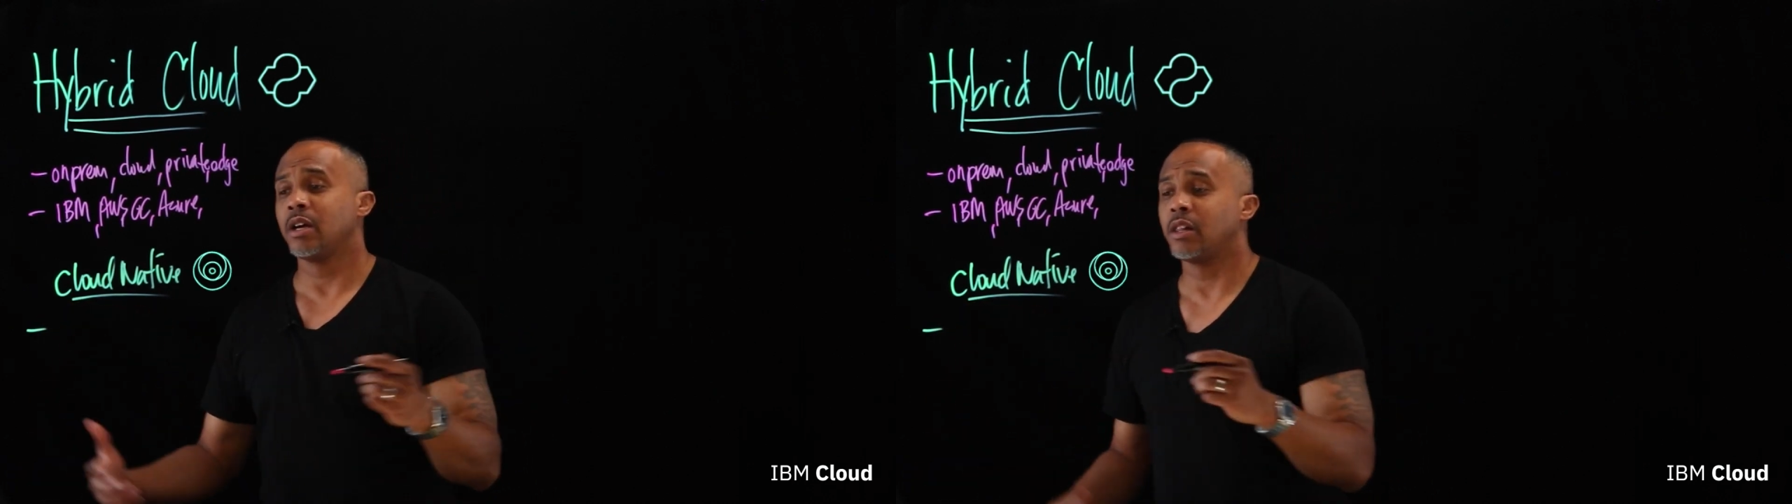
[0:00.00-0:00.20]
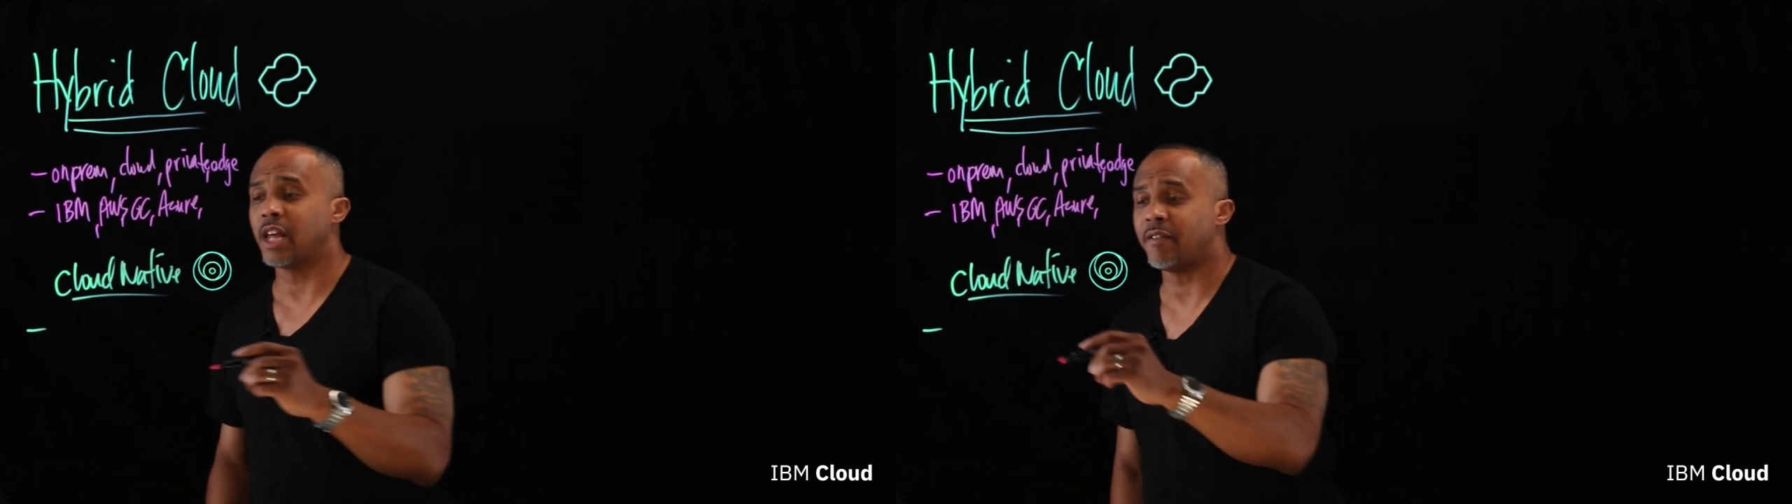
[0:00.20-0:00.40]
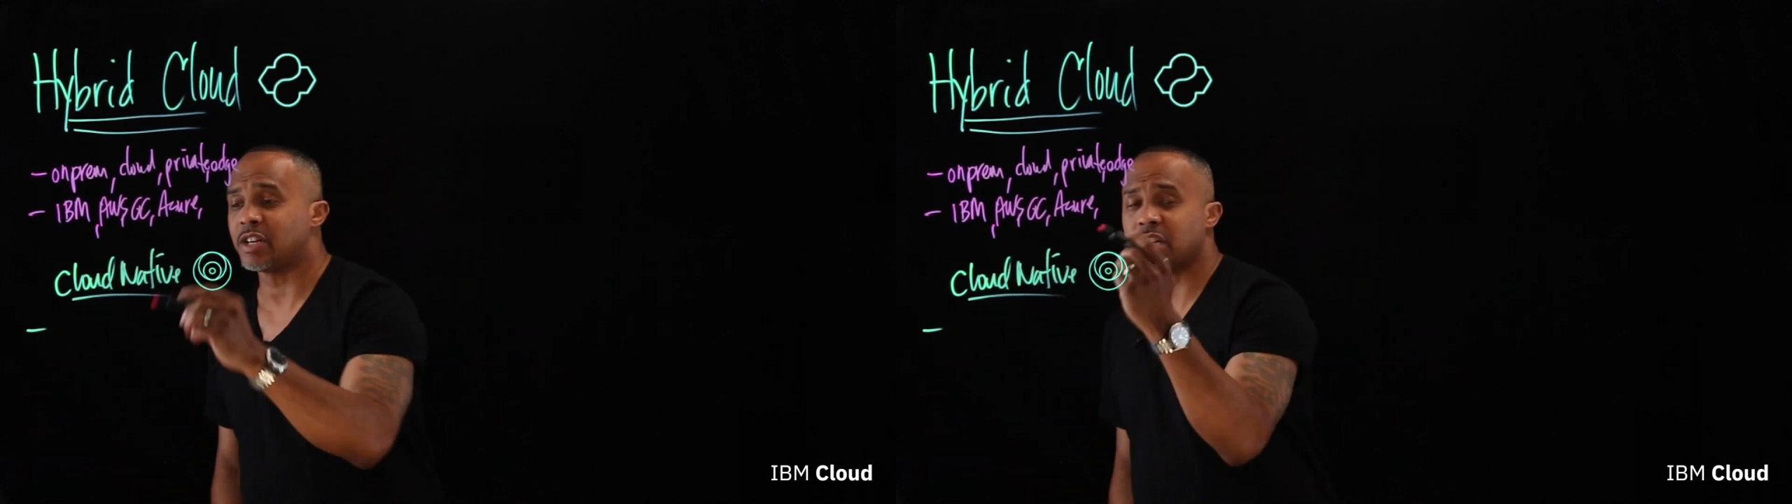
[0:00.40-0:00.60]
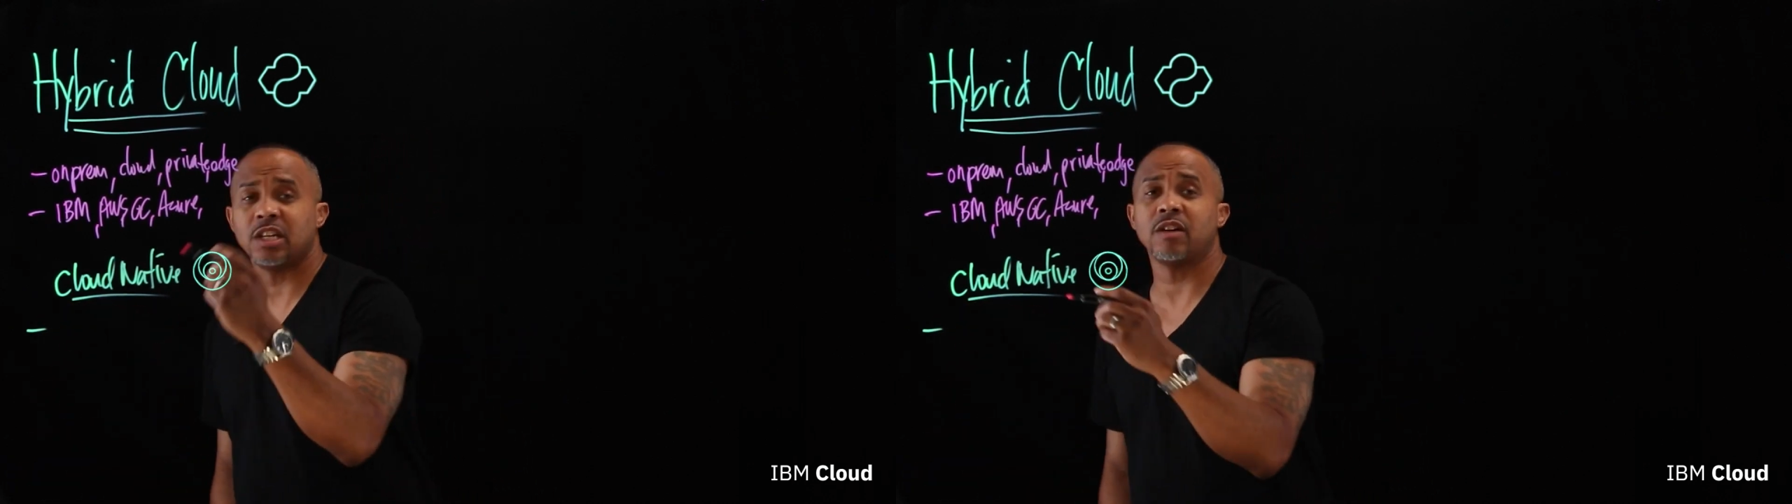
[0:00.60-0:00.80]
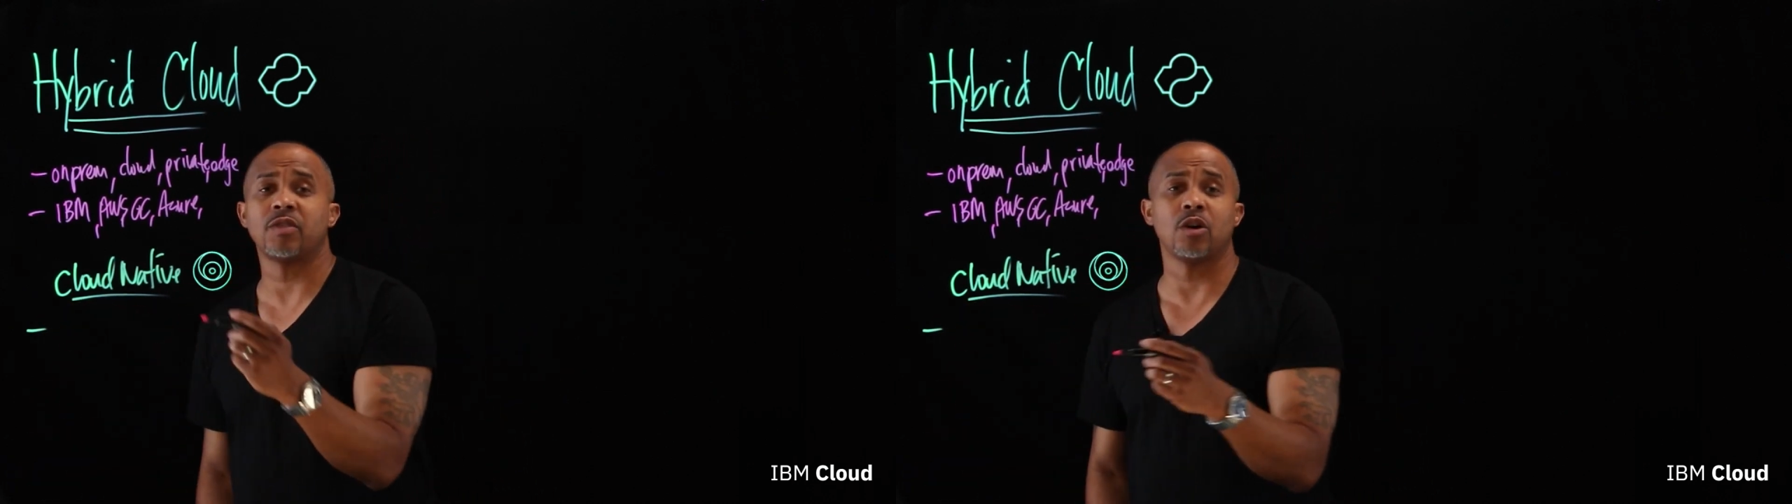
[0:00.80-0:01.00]
leverage
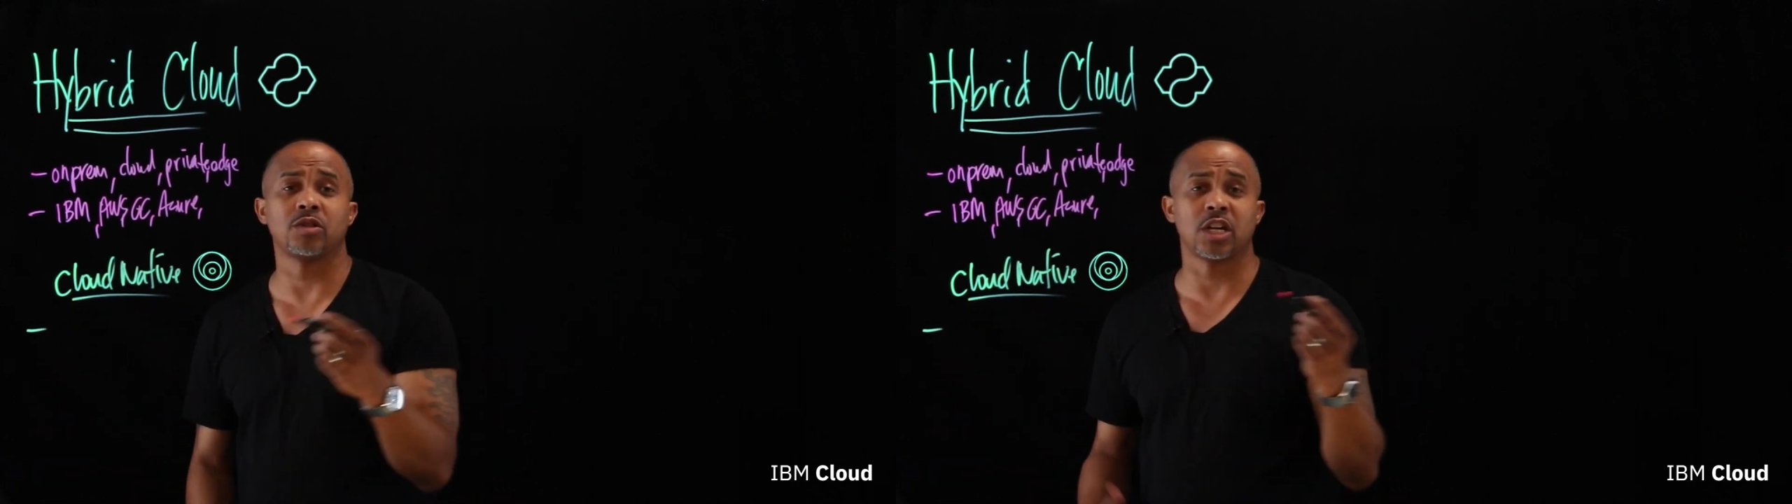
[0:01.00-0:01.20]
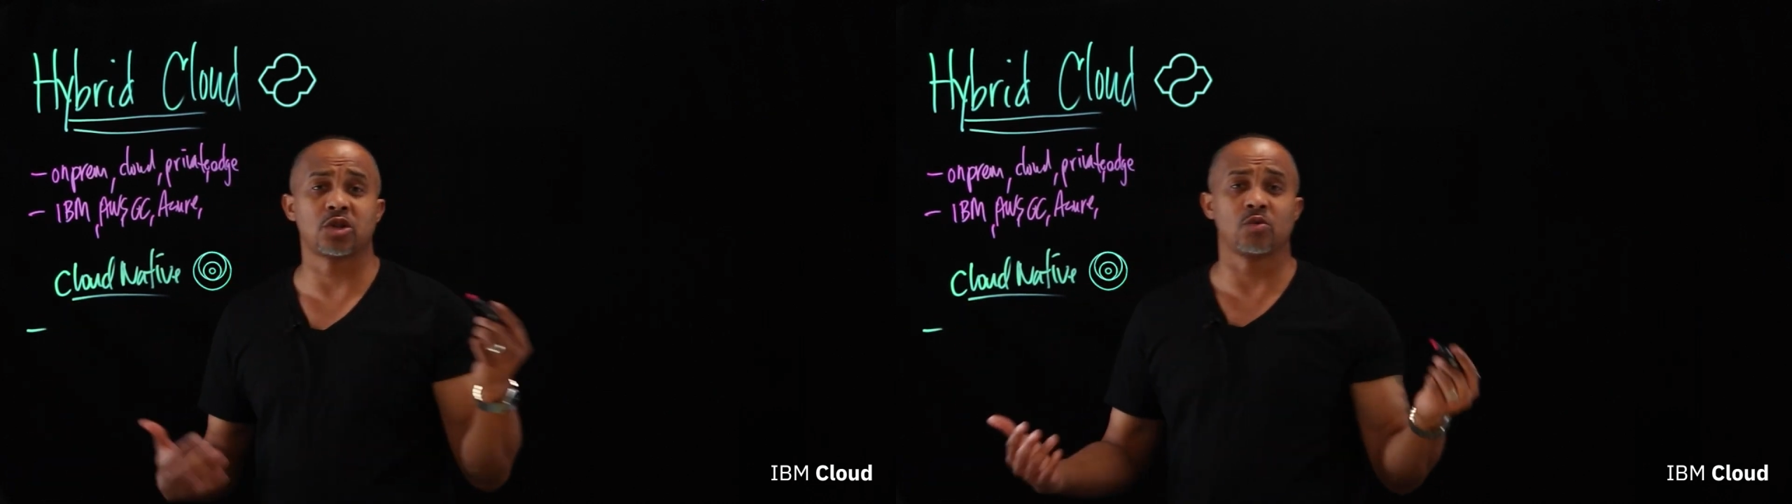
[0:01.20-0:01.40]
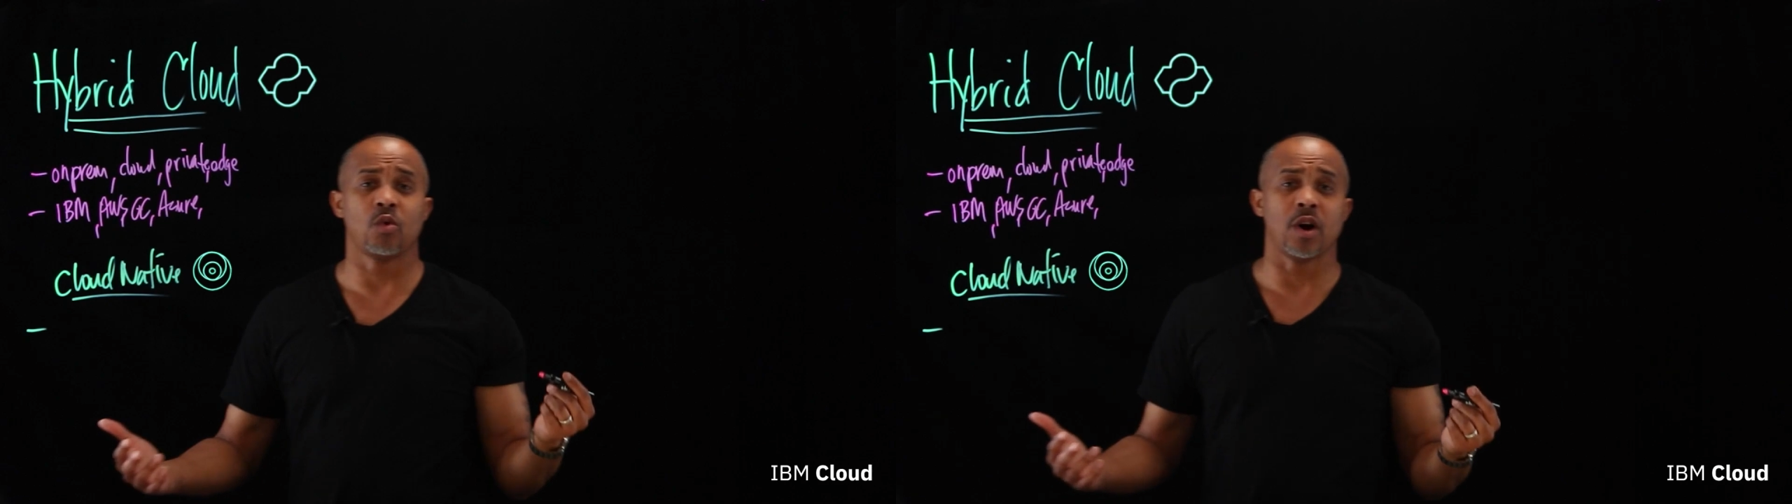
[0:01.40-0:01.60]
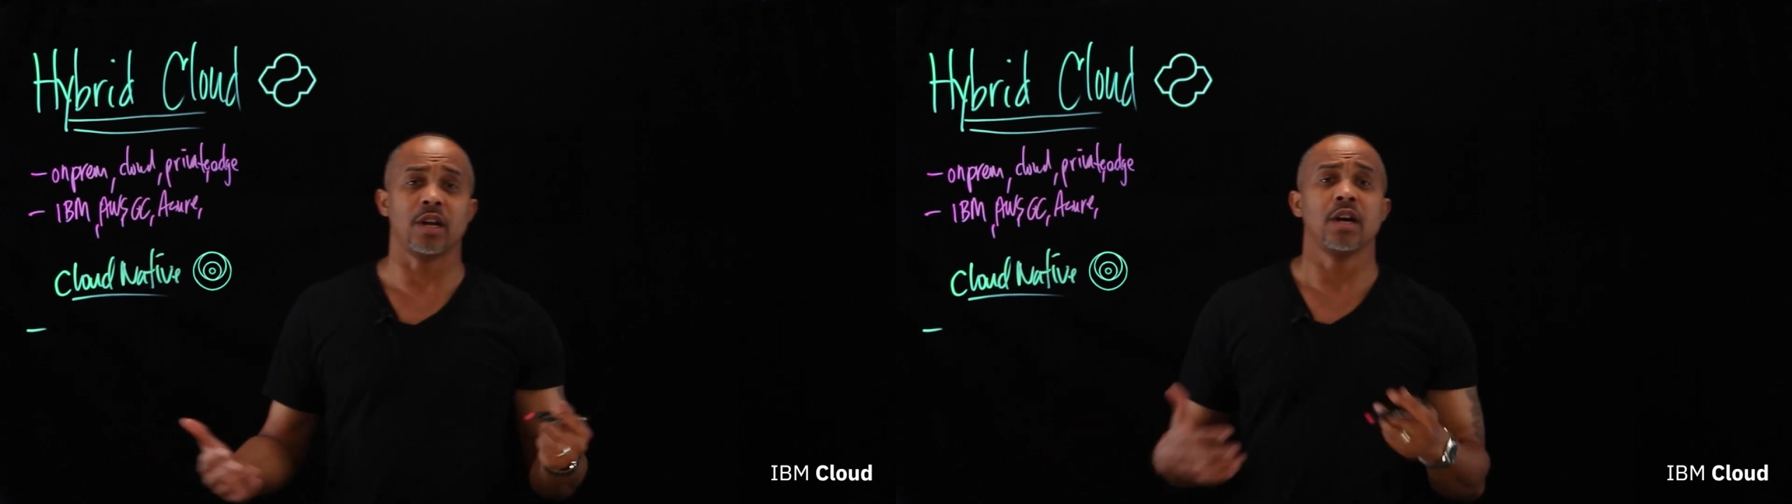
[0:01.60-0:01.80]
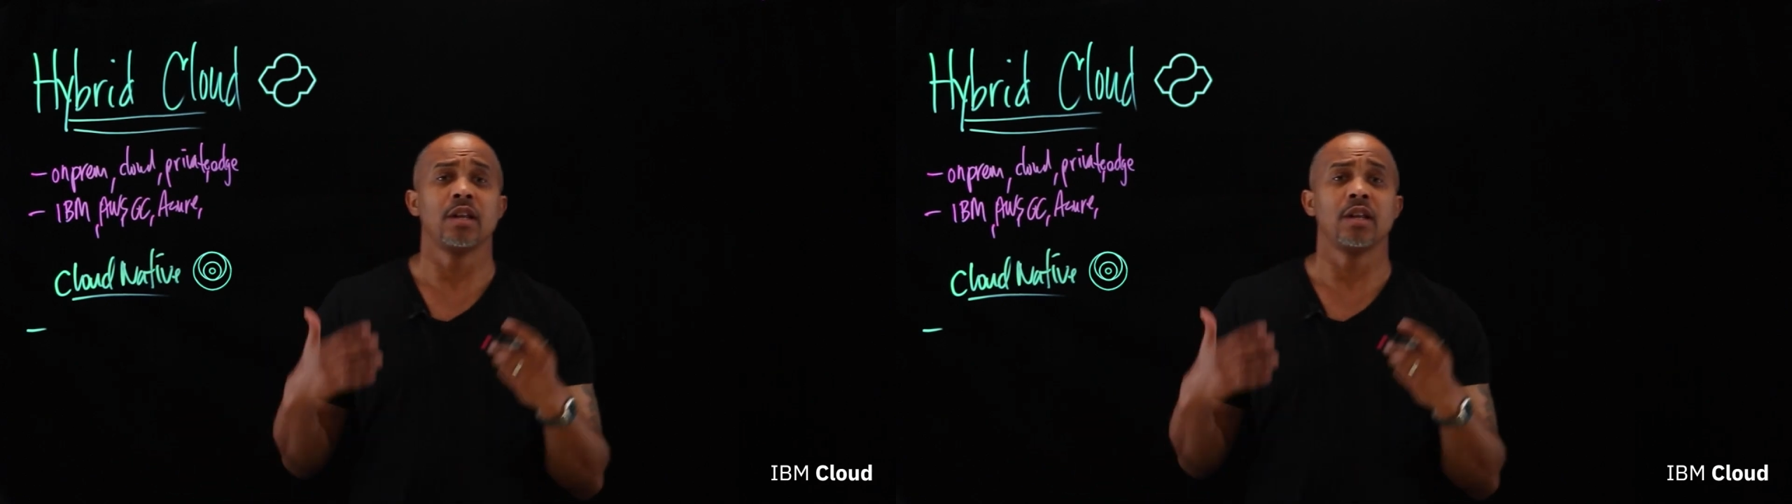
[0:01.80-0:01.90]
any of those as you want.